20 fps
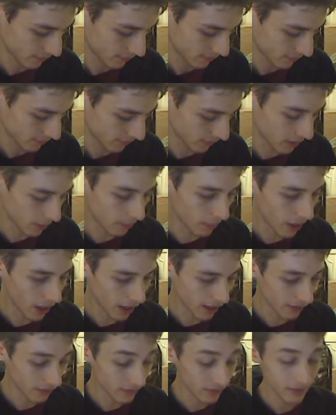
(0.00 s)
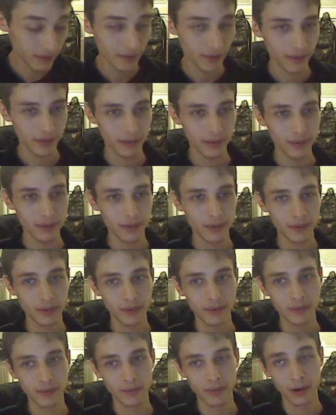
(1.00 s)
Their bonds
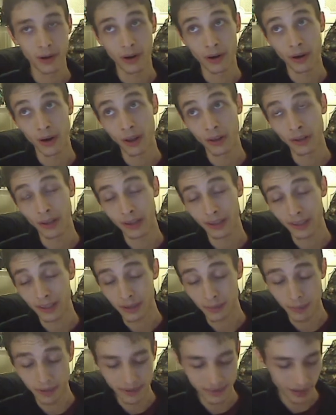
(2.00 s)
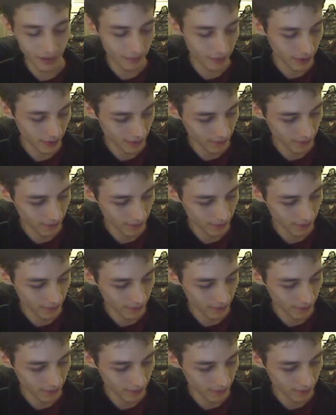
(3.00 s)
are unlikely to be severed.